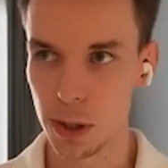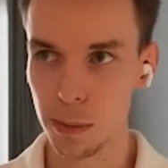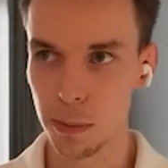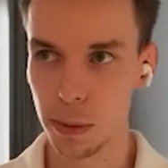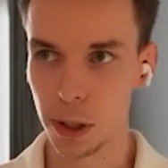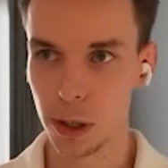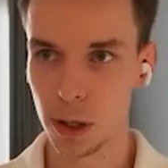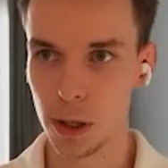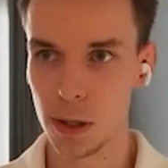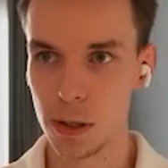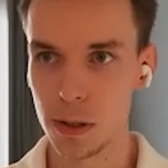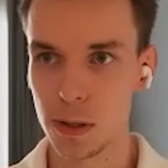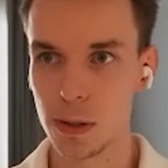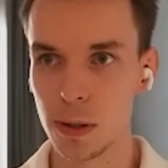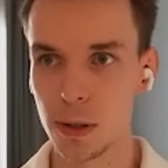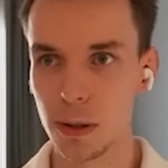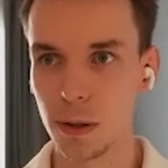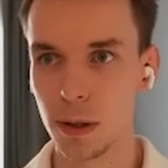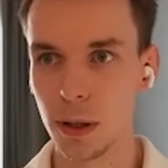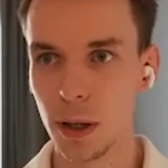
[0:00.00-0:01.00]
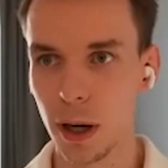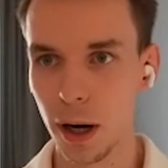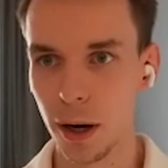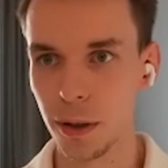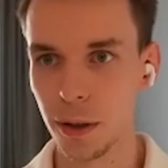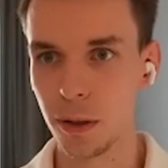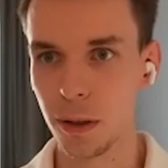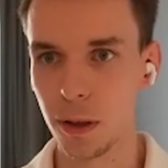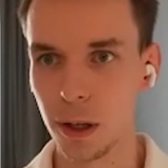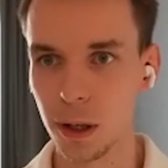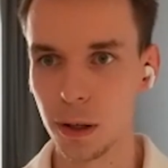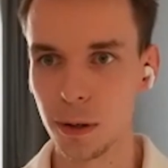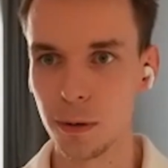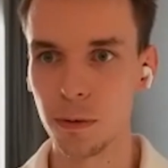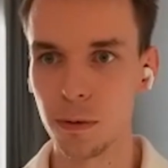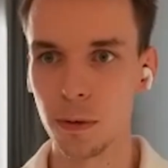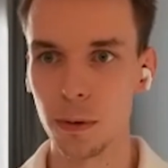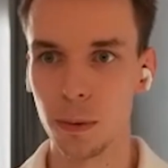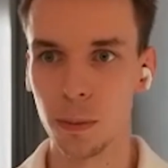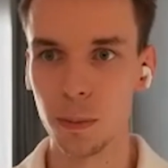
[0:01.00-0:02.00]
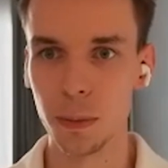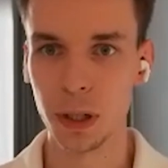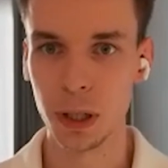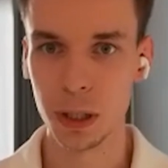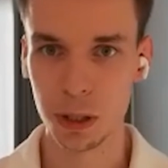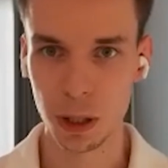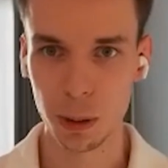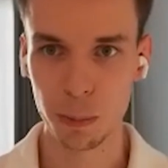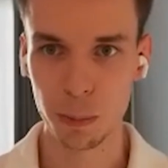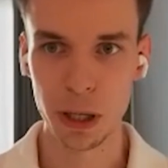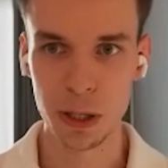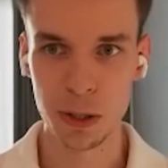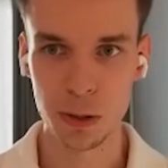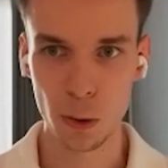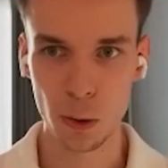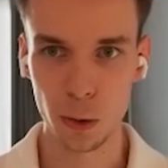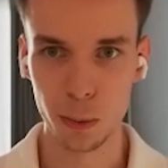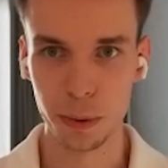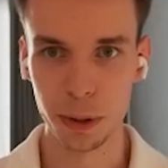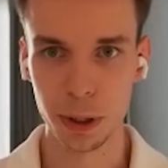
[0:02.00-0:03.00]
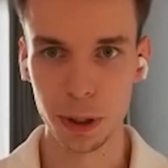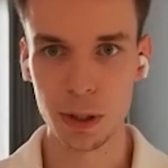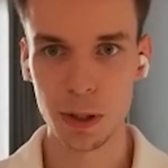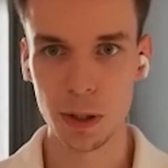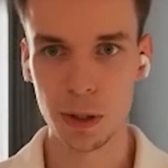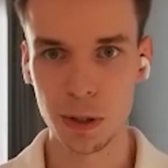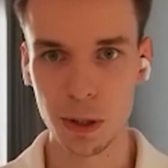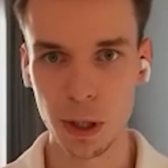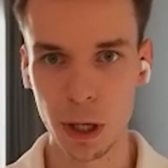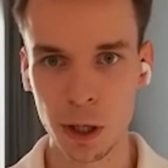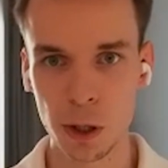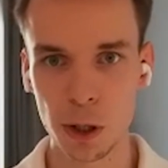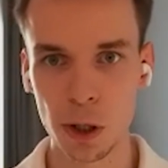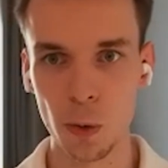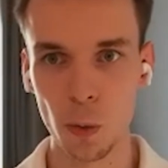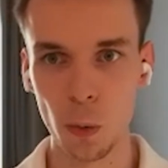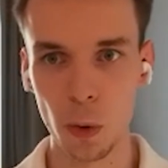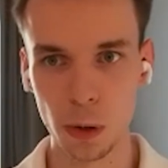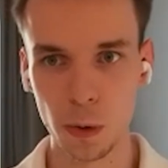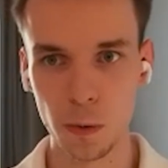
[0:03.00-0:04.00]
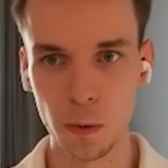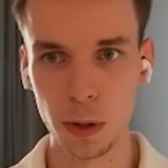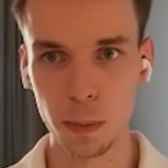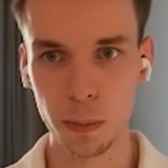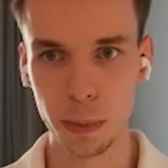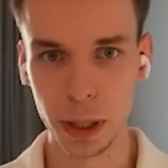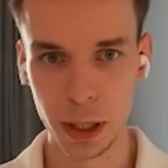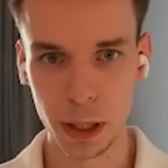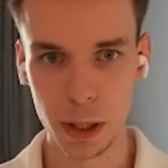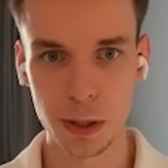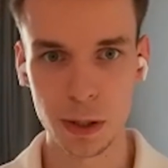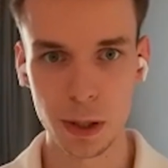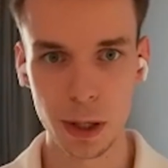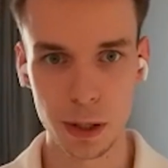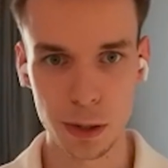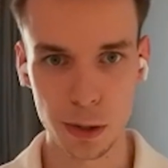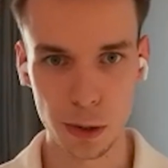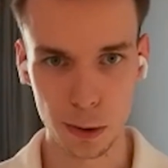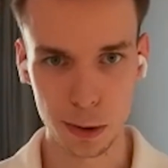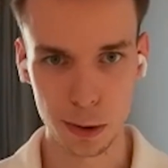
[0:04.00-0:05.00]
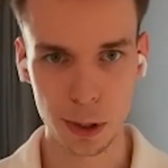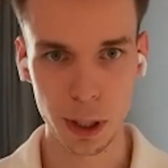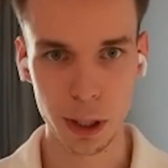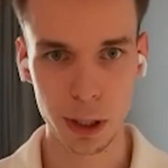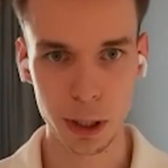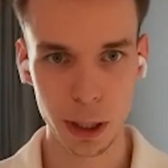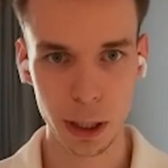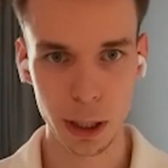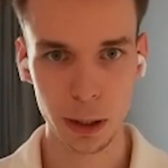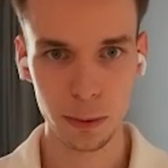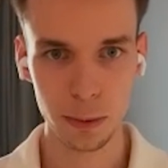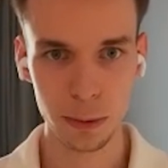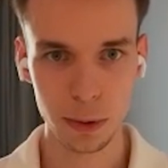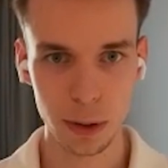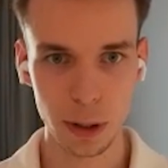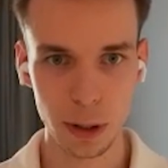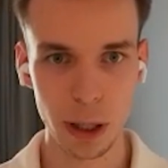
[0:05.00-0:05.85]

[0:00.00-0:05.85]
because I think for enterprise companies, it's actually one of the biggest concerns right now.